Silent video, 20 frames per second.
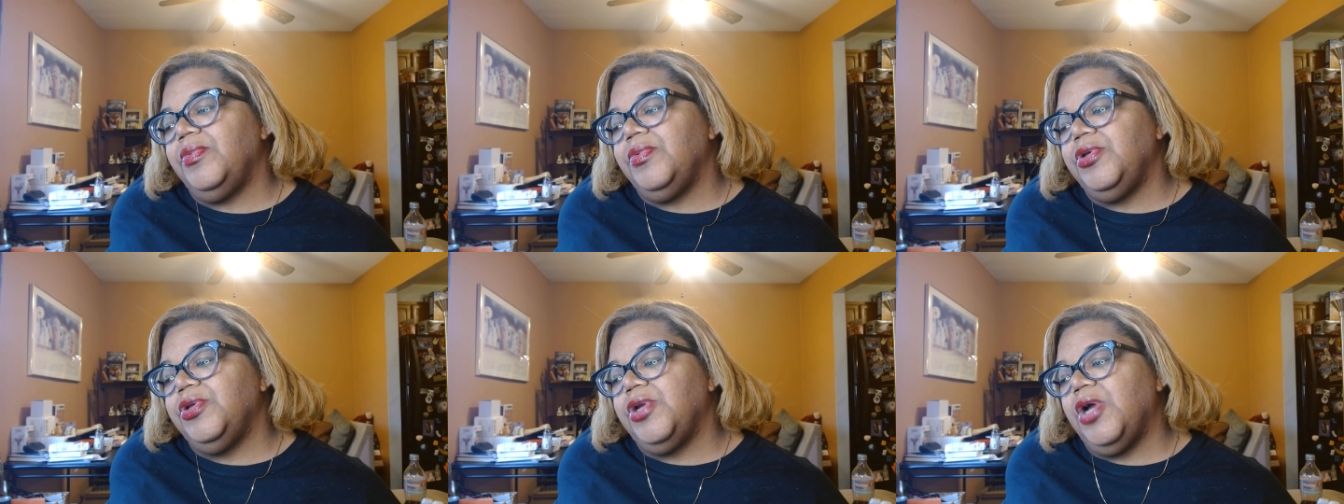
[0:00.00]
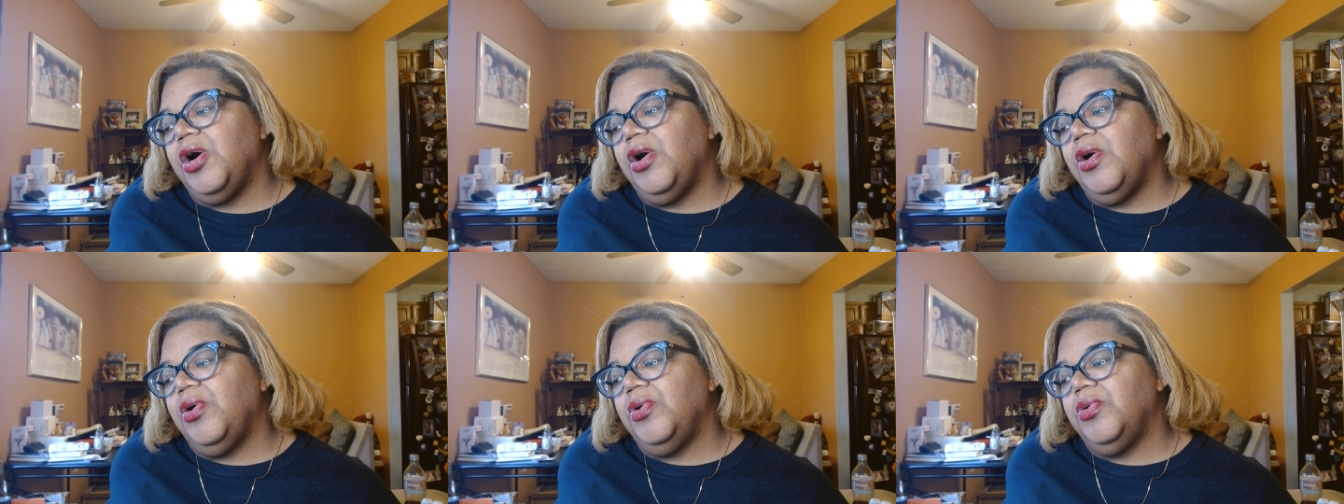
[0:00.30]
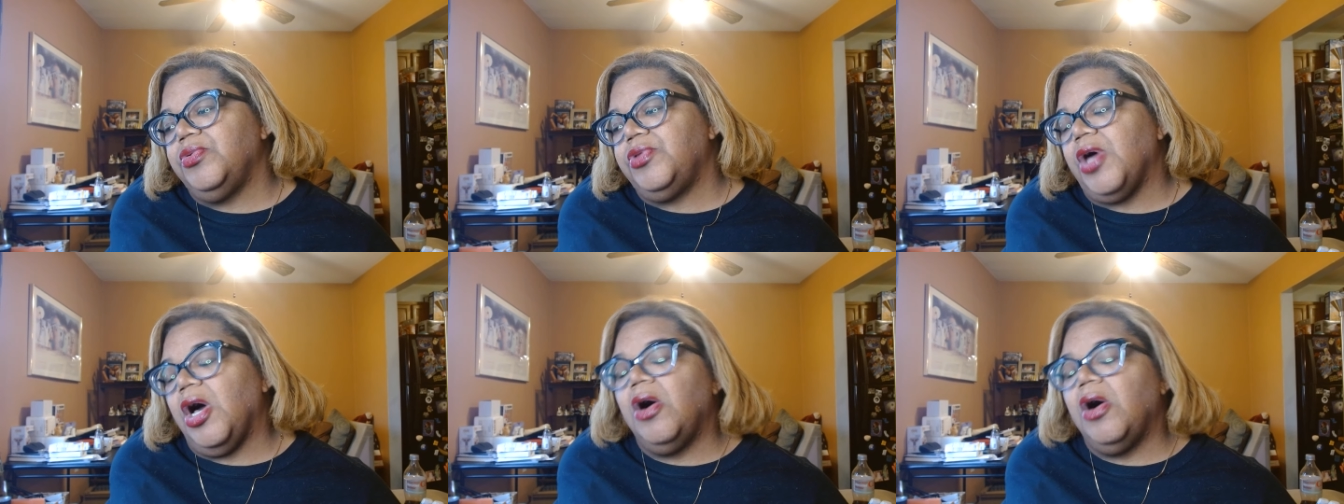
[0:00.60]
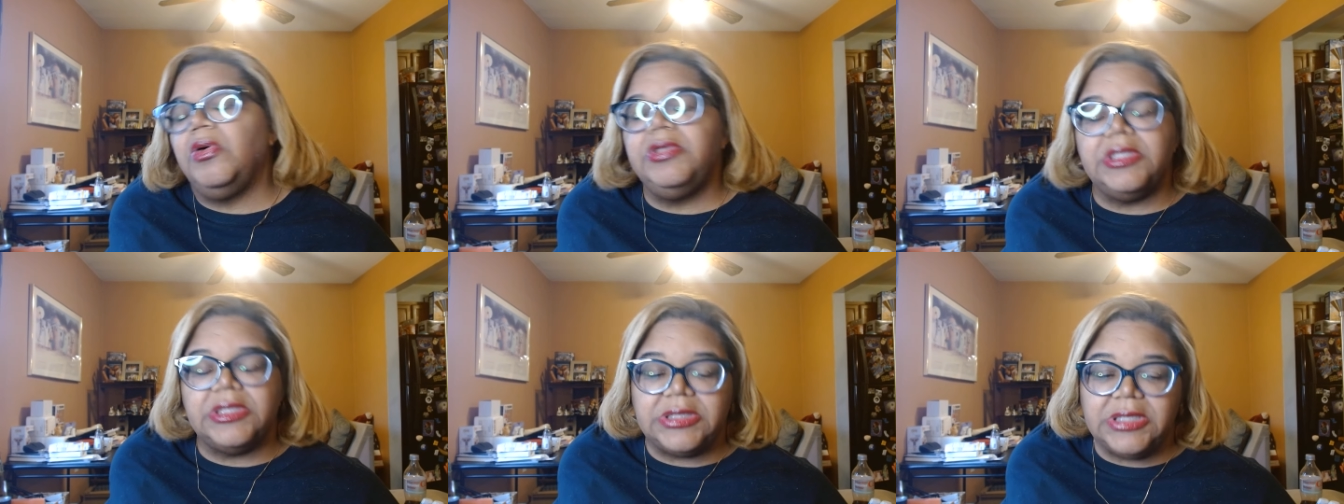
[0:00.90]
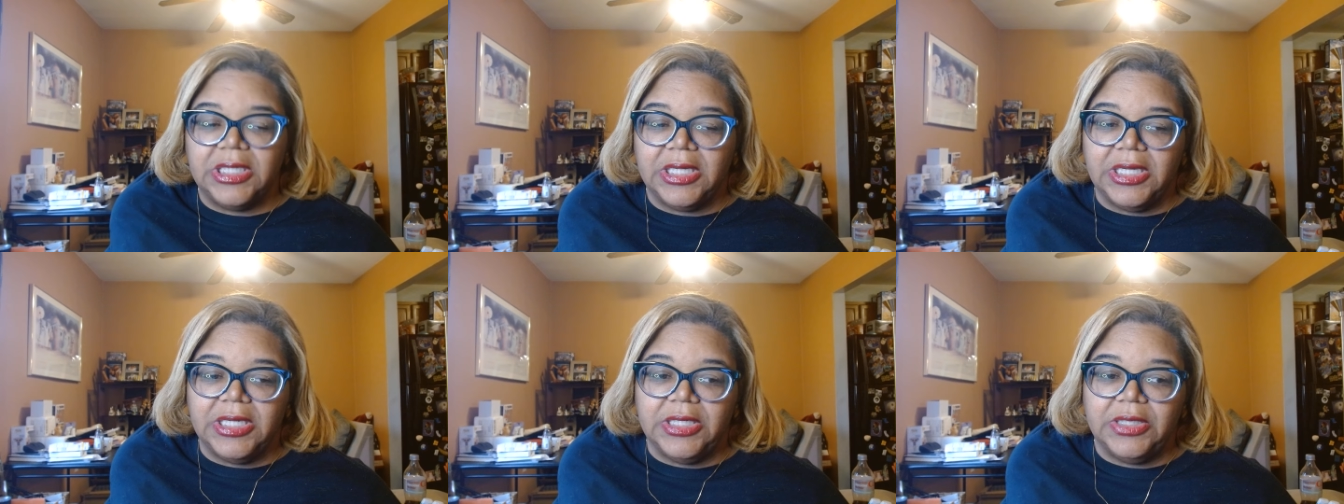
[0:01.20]
you know, the oldest
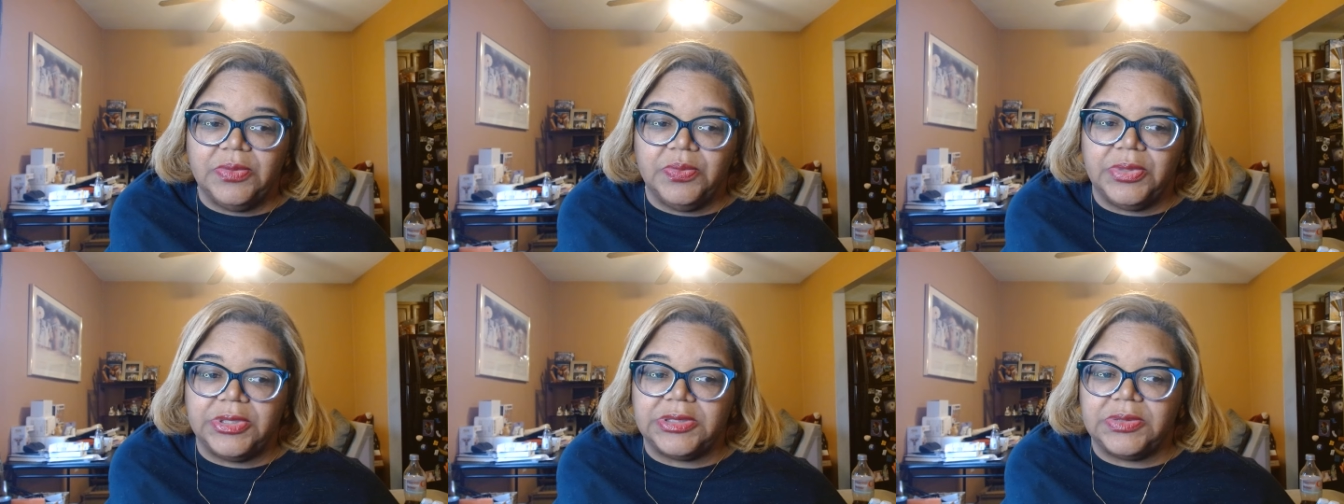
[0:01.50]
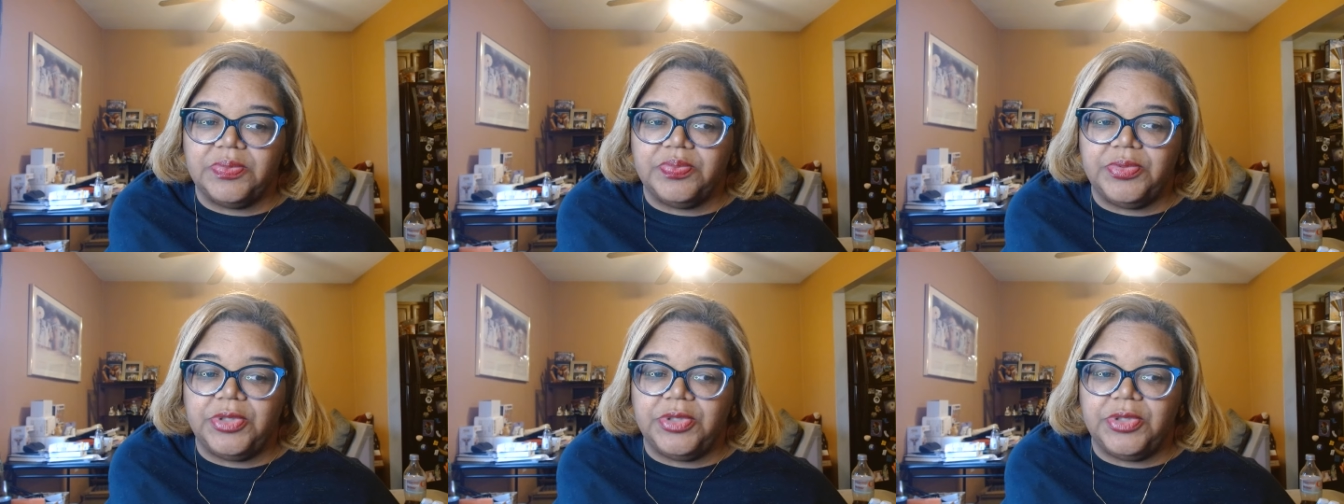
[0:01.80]
son was,